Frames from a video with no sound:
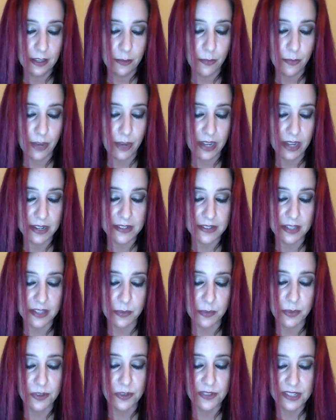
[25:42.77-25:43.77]
Bodies that
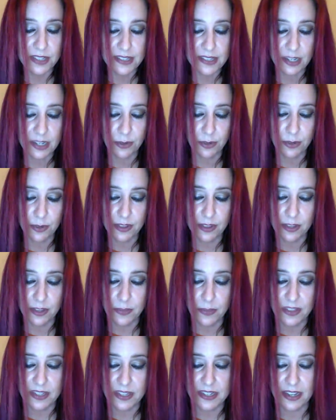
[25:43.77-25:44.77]
move in sacred rhythm
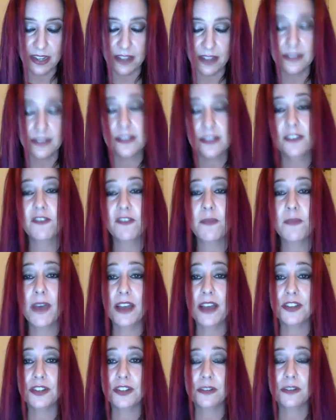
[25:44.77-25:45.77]
and the dance of
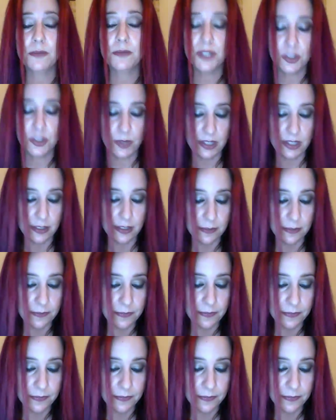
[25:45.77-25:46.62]
passion between them.